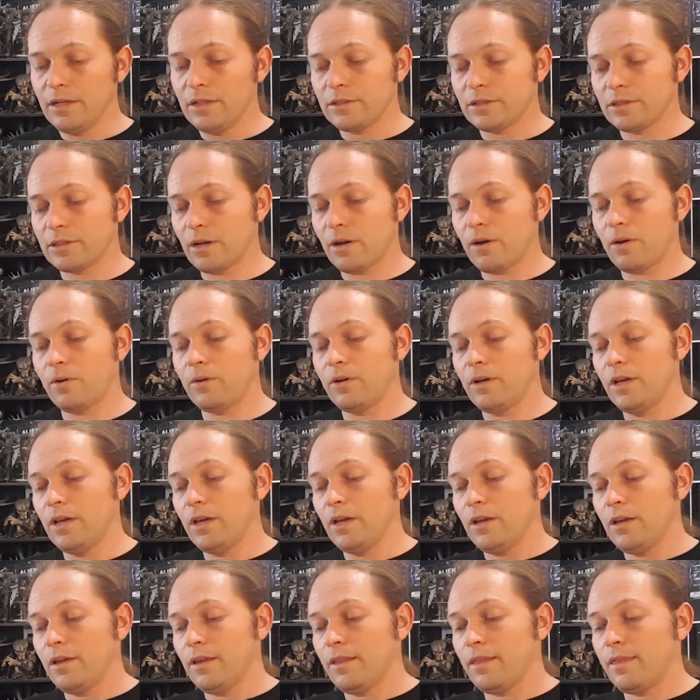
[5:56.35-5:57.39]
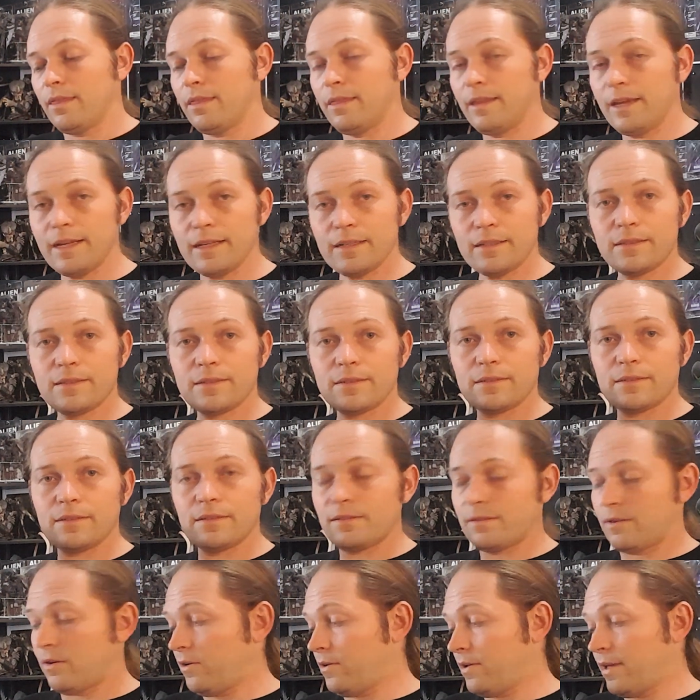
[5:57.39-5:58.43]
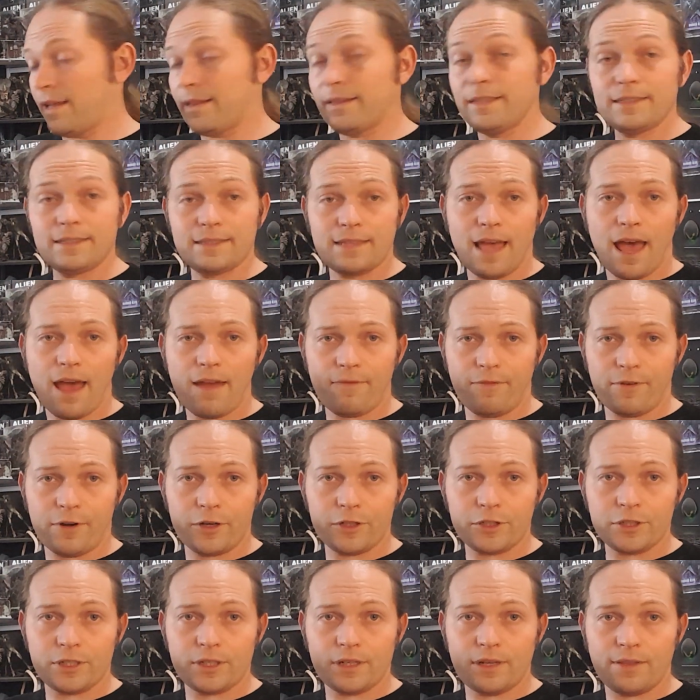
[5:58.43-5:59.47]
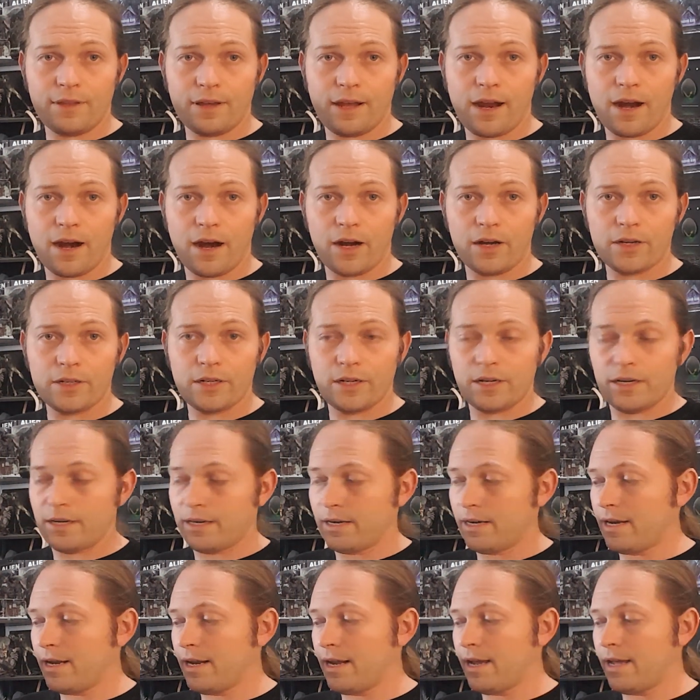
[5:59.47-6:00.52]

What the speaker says: So these, or at least that version of the character